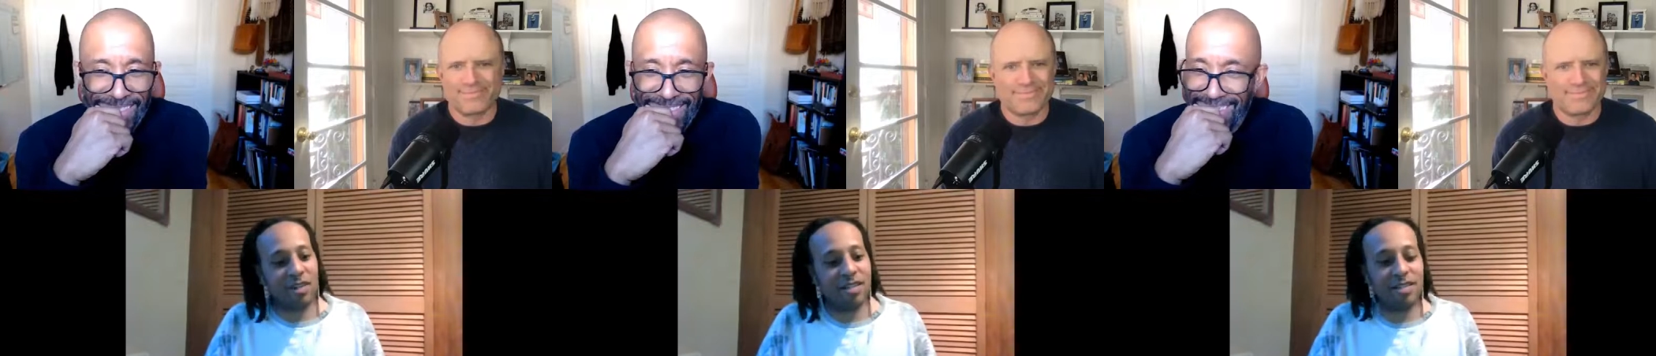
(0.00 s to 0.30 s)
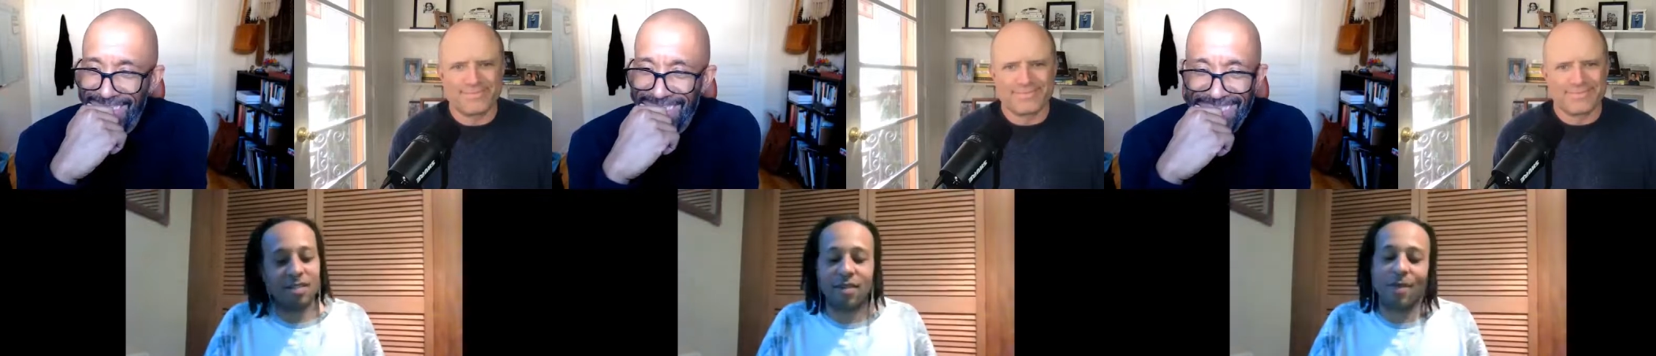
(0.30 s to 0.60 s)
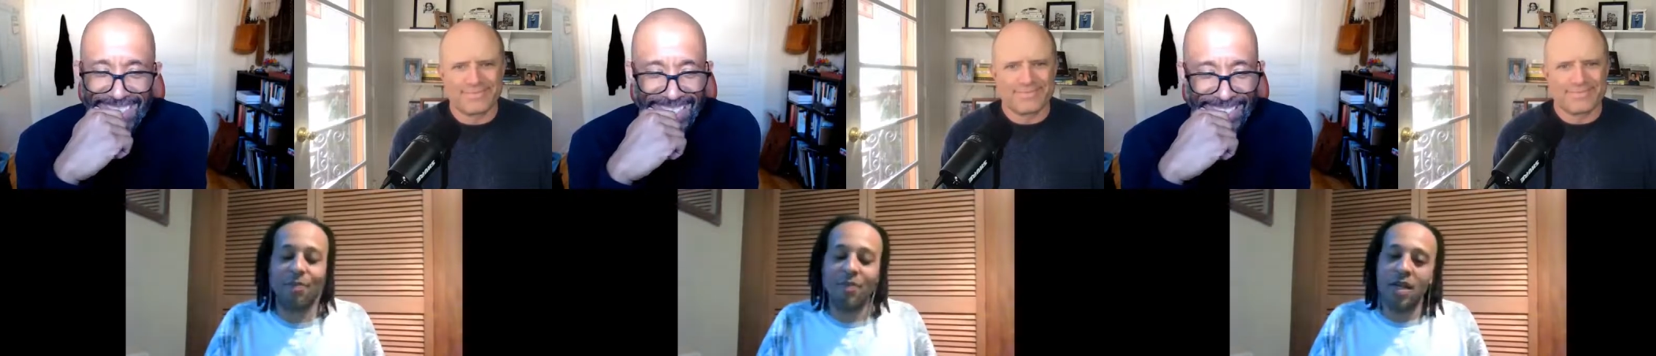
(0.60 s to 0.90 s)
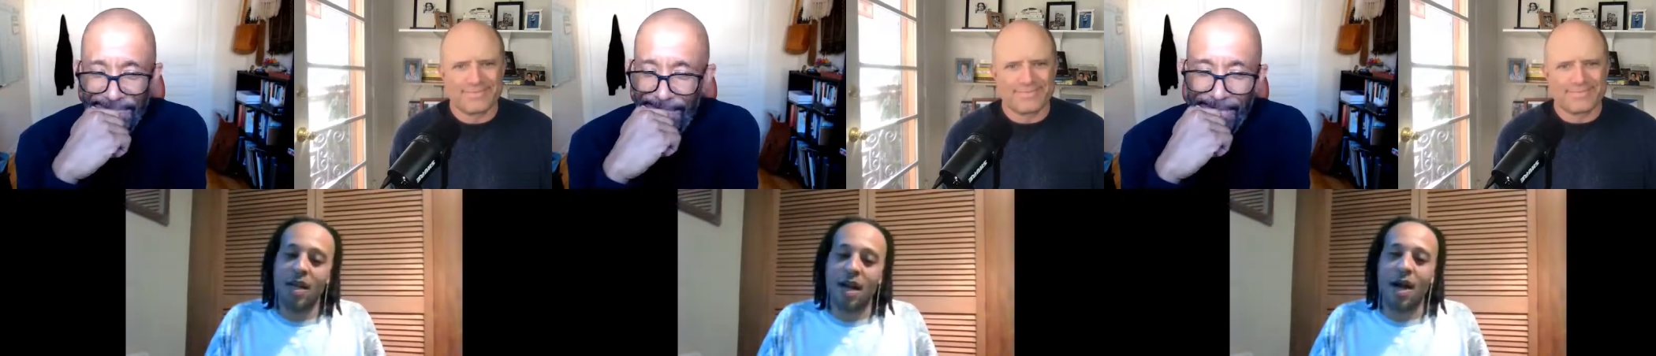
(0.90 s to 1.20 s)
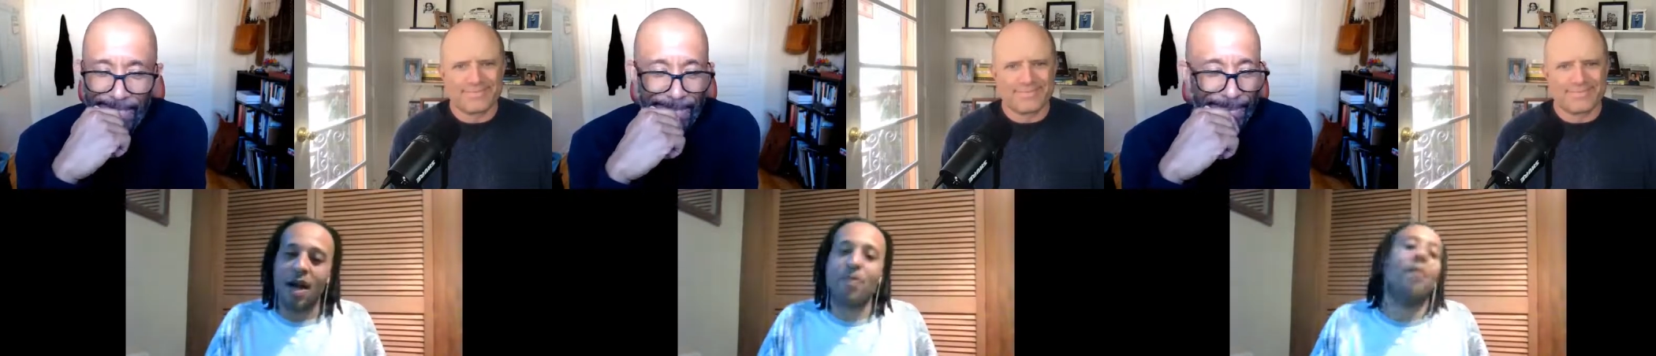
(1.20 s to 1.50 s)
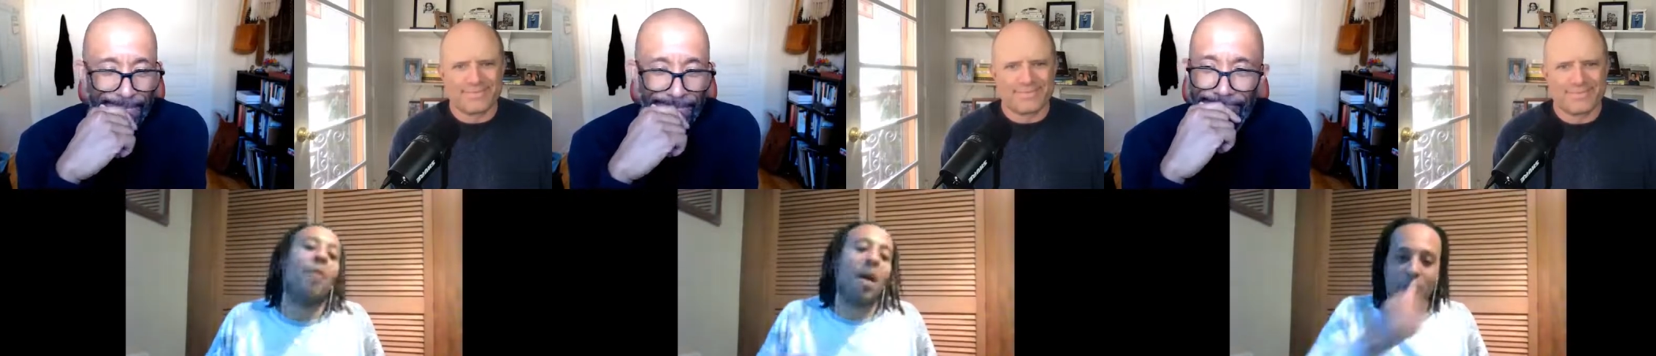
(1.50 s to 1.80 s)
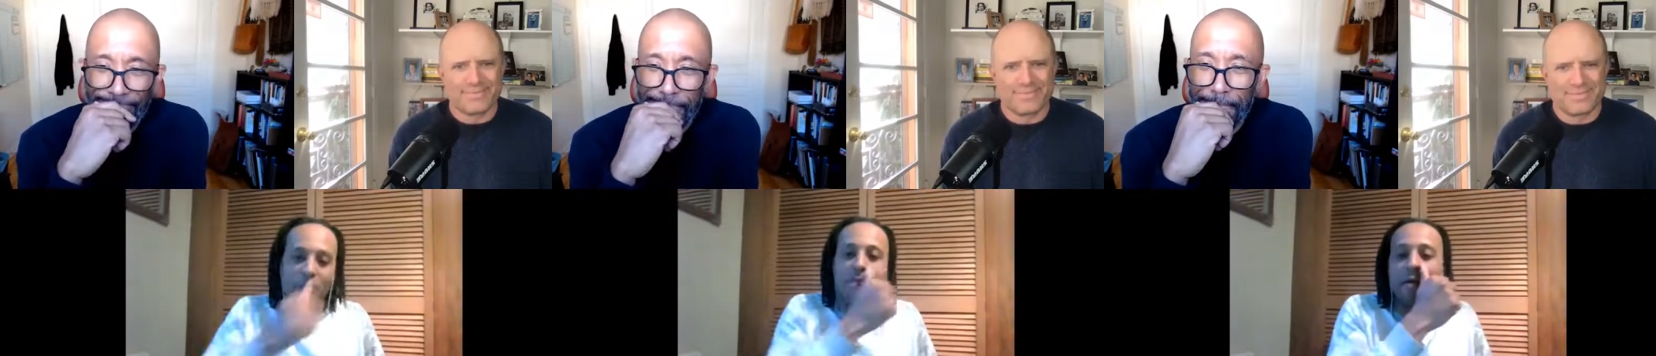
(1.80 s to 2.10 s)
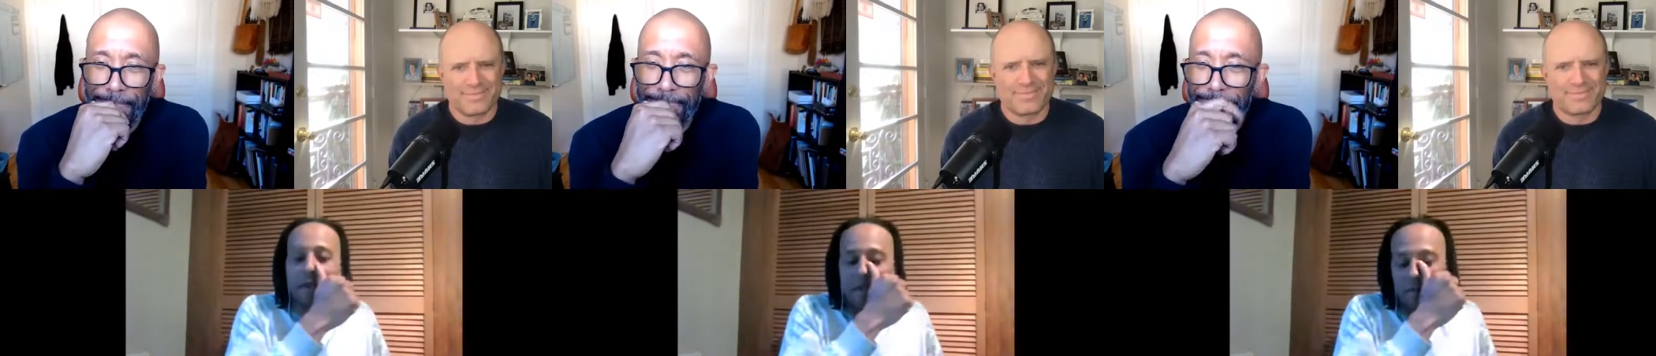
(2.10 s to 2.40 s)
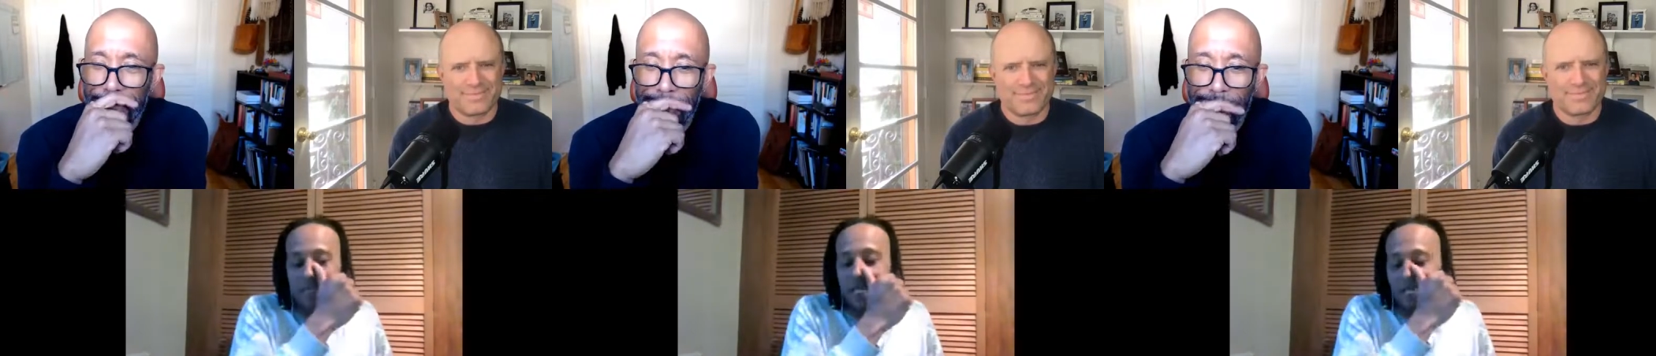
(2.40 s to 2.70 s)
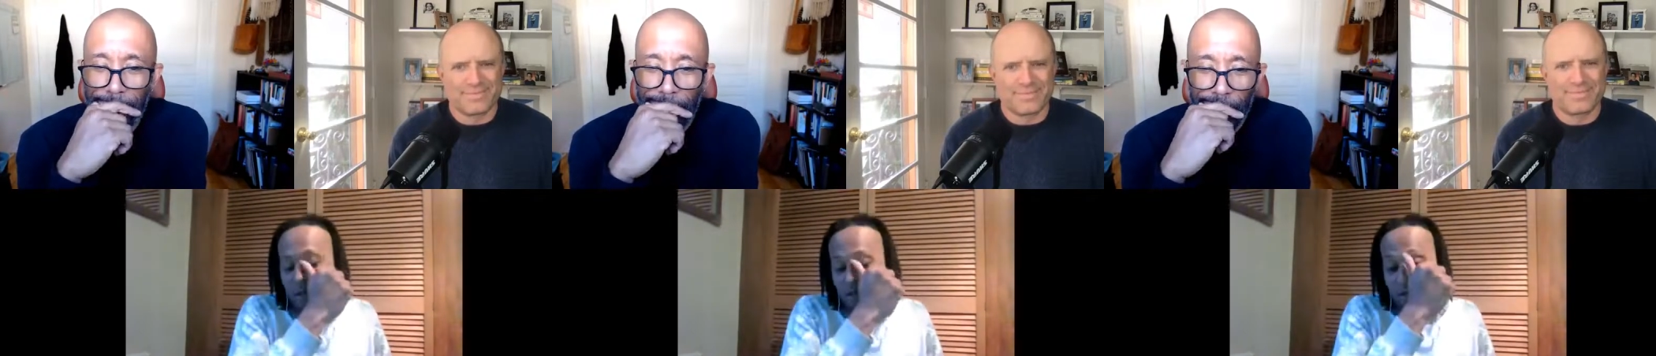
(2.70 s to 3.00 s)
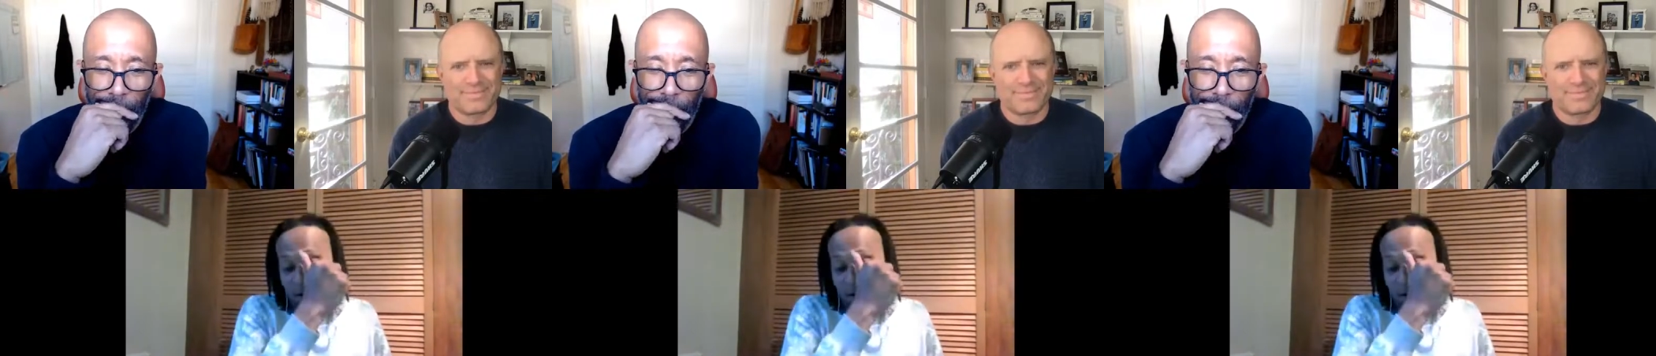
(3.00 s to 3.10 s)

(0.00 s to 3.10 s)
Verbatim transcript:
Speaker 1: over to Instagram. Um, but I'm primarily on TikTok.